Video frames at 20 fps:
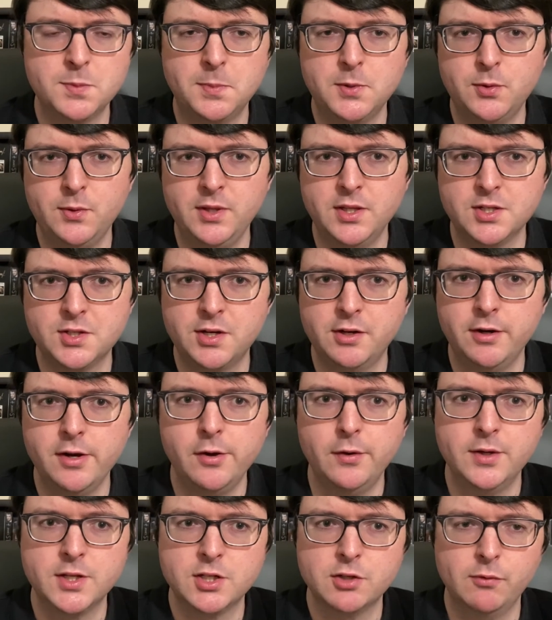between the
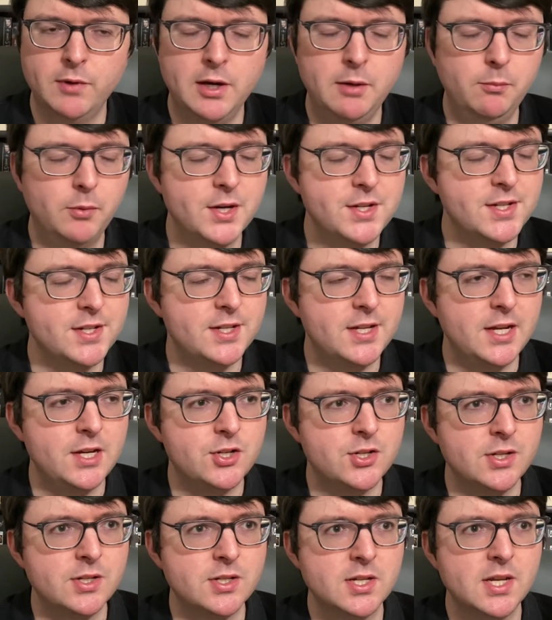stereo and surround
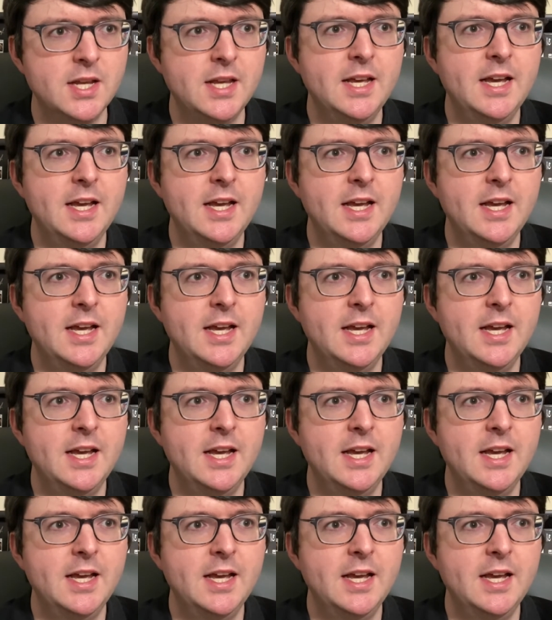presentations,